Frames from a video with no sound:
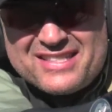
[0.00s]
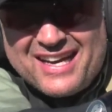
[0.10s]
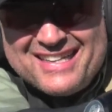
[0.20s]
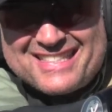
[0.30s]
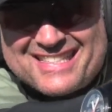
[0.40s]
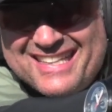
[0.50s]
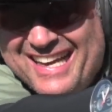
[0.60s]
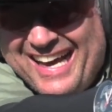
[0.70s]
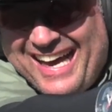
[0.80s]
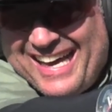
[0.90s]
does.
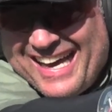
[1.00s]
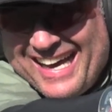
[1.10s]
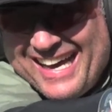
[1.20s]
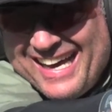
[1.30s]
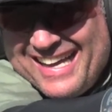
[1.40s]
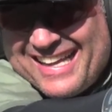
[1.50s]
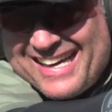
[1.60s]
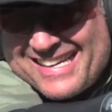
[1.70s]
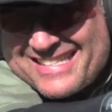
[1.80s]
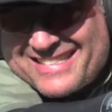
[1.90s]

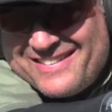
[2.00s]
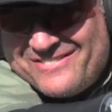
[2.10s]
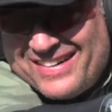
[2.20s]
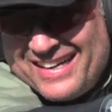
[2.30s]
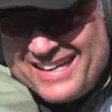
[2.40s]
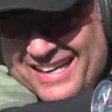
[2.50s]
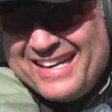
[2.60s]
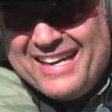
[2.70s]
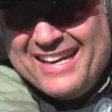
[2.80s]
That is so funny.